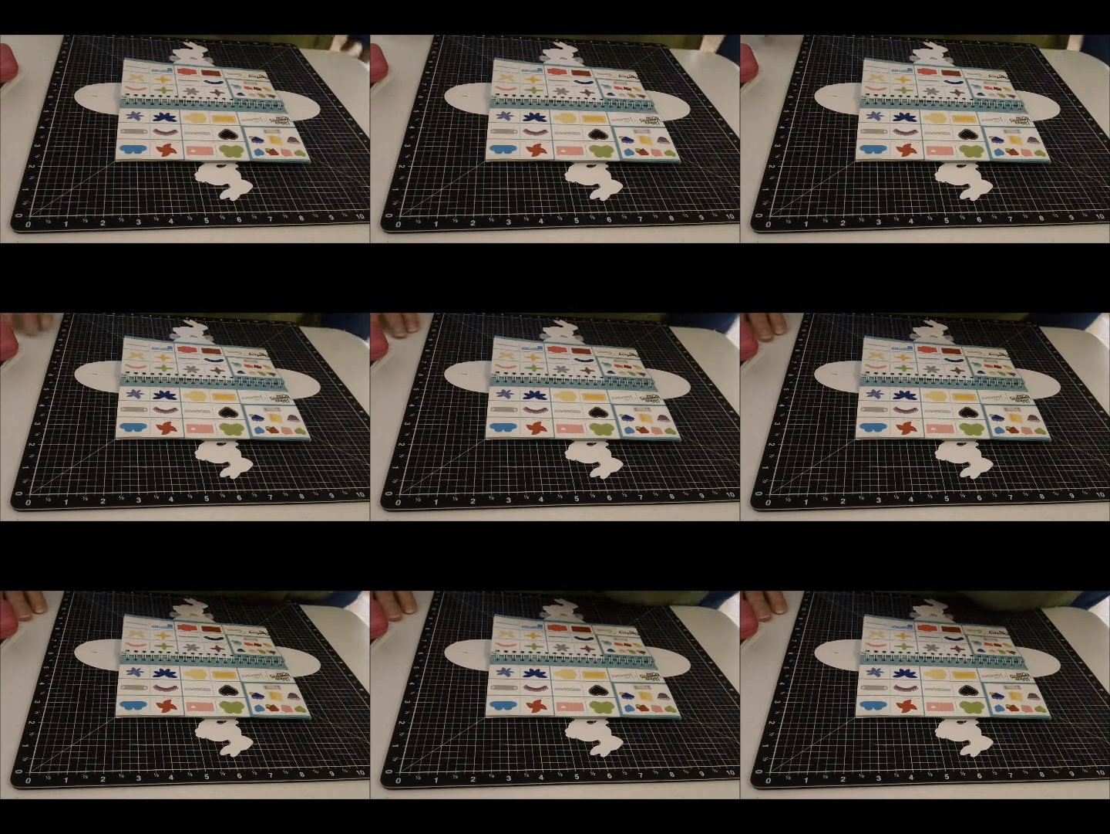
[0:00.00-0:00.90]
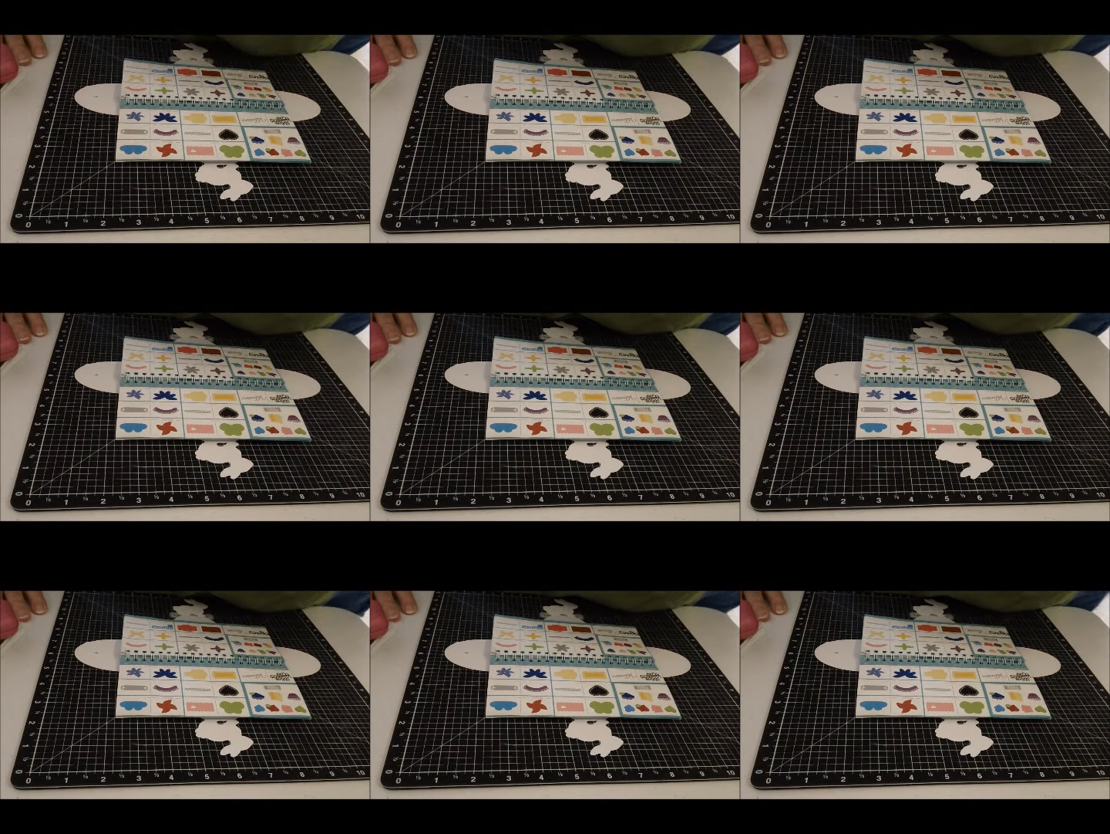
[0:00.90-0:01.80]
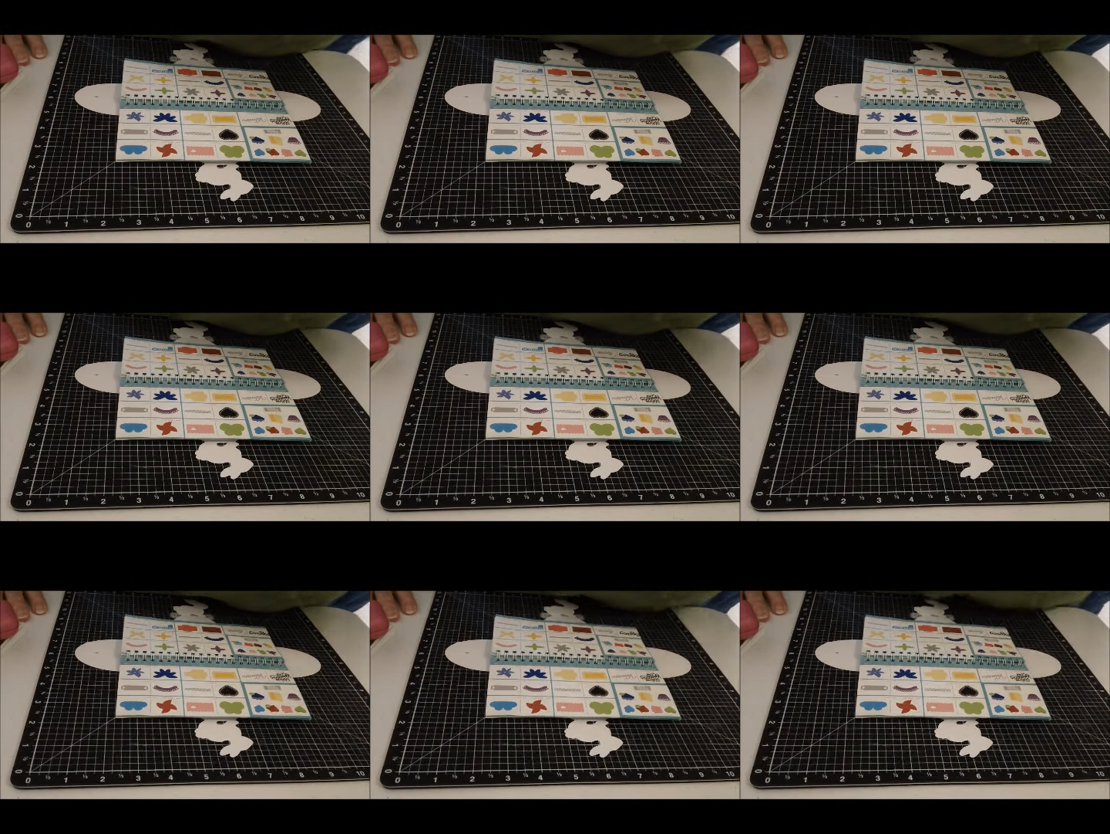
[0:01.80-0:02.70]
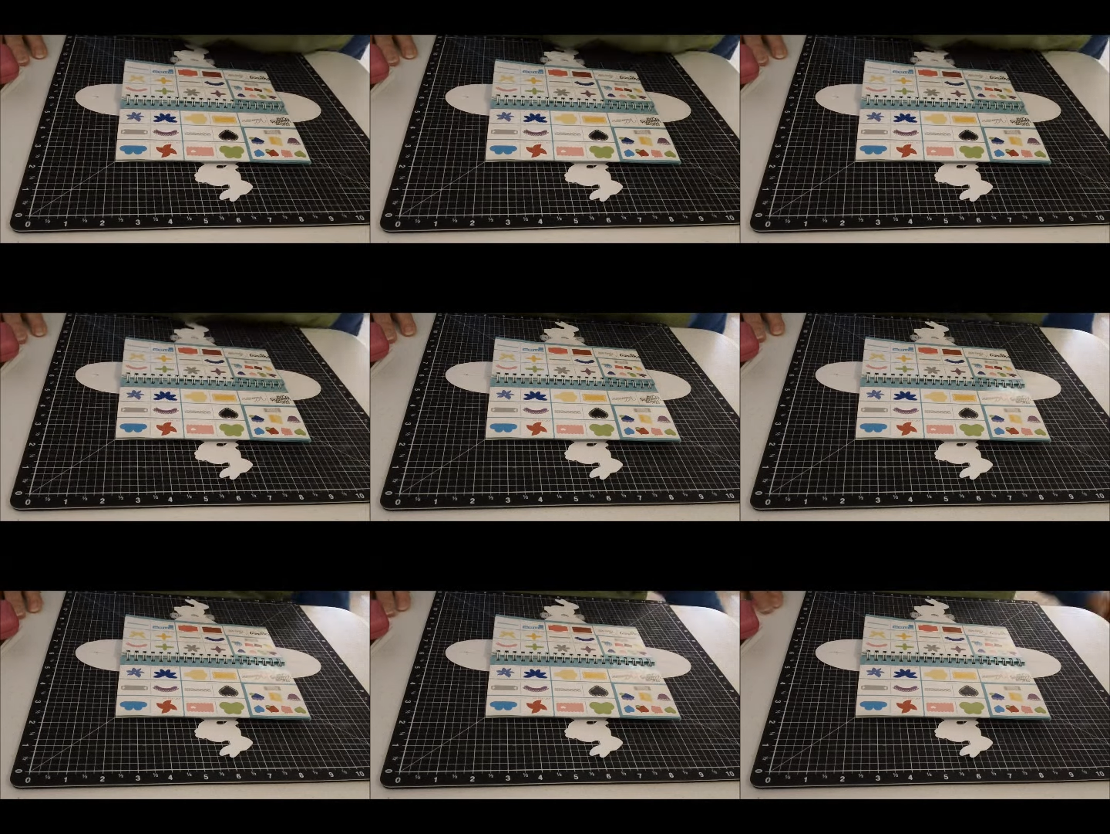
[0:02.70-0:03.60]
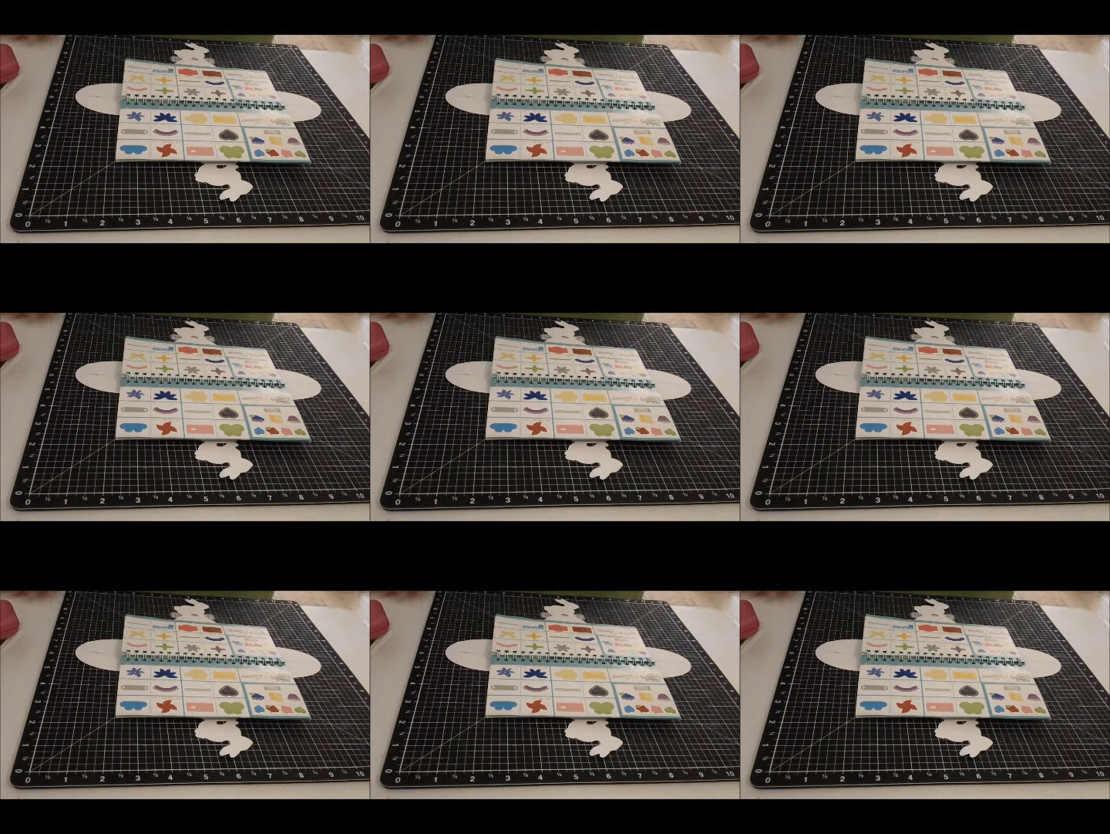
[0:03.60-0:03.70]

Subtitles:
(no speaker visible)